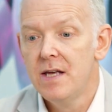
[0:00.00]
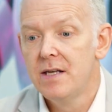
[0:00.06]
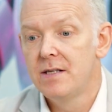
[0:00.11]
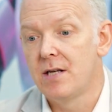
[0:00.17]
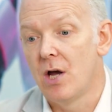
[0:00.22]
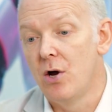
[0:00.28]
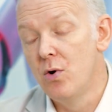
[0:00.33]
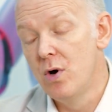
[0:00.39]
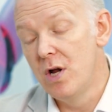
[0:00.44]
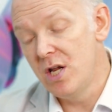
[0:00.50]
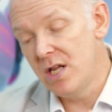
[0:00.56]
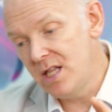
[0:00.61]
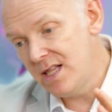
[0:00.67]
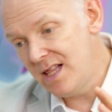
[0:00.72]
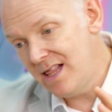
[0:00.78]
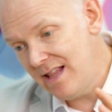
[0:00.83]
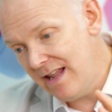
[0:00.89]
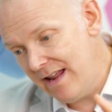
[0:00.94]
So
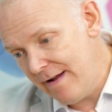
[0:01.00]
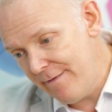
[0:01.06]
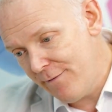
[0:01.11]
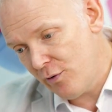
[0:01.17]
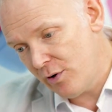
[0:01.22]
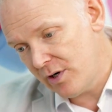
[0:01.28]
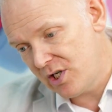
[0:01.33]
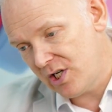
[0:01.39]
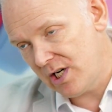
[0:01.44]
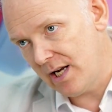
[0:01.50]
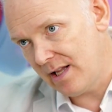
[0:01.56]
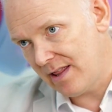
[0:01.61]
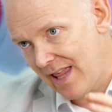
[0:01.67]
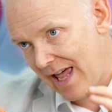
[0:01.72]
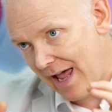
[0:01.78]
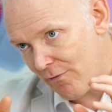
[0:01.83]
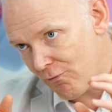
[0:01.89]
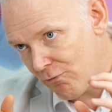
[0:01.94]

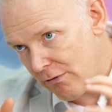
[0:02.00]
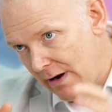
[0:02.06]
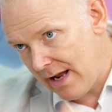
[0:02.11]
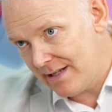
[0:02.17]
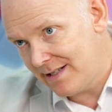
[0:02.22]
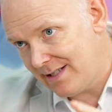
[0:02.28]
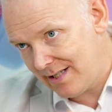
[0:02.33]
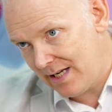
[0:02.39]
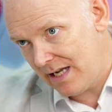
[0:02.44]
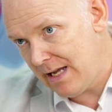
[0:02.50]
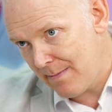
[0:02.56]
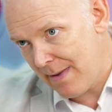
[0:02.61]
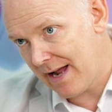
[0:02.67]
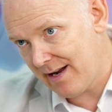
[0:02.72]
leveraging that red team